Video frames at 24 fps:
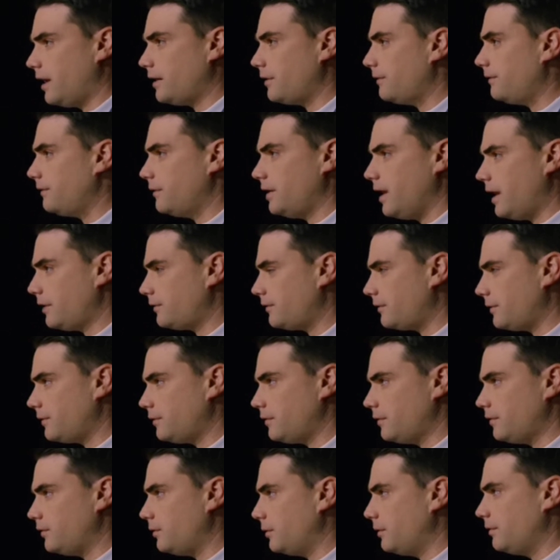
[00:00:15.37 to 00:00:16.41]
There's the God of the
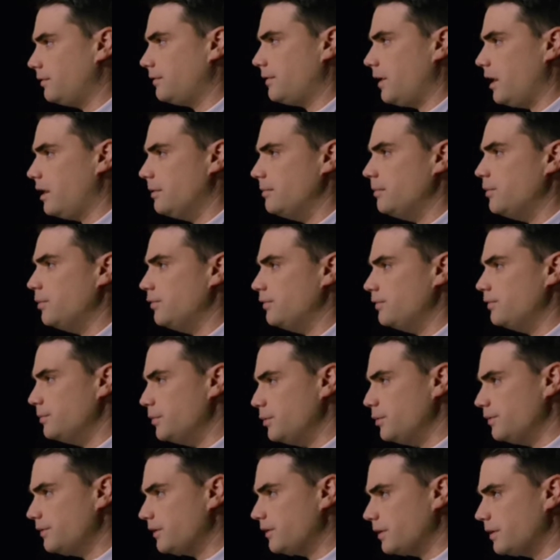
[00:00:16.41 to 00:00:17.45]
philosophers, the sort of
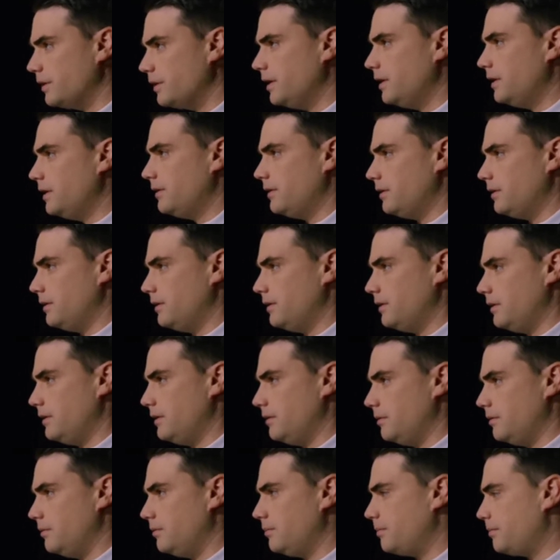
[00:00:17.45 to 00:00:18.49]
unmoved mover,
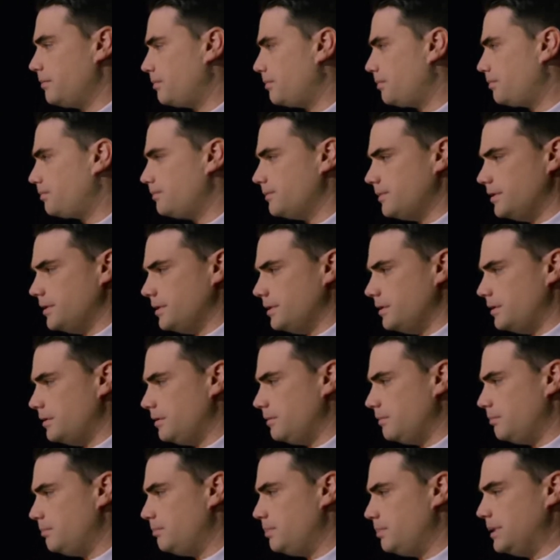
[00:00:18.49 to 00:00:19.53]
the
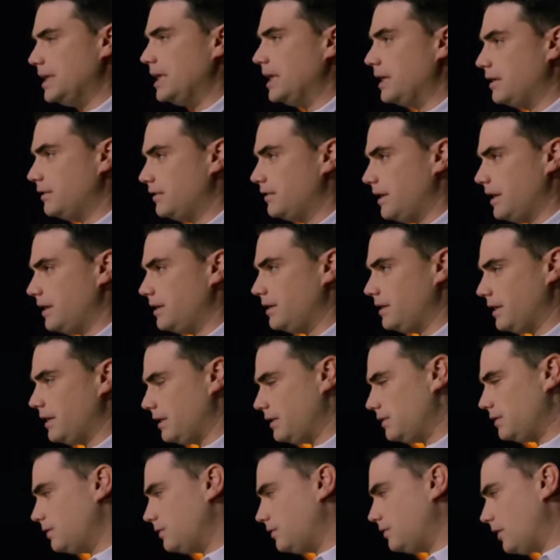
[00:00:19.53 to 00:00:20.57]
being
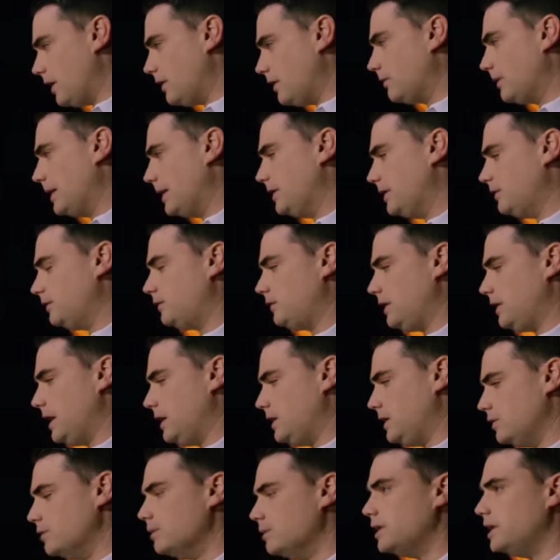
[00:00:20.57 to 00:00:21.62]
that generates
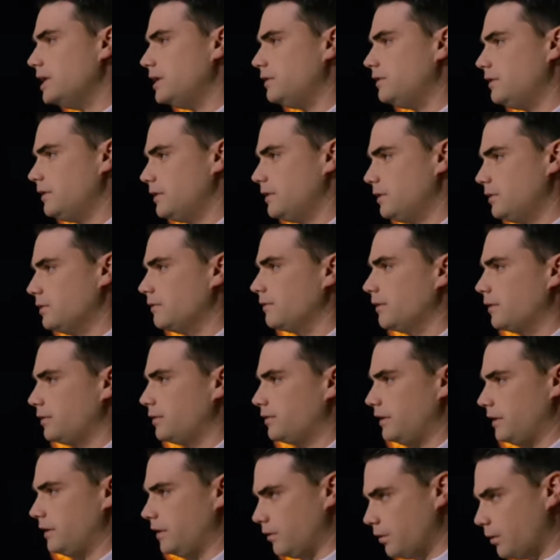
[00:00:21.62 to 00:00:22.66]
a unity to the
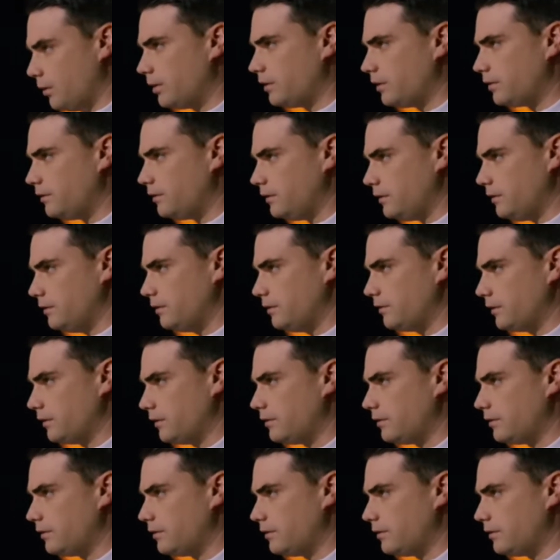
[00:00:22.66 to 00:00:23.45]
universe and an order to the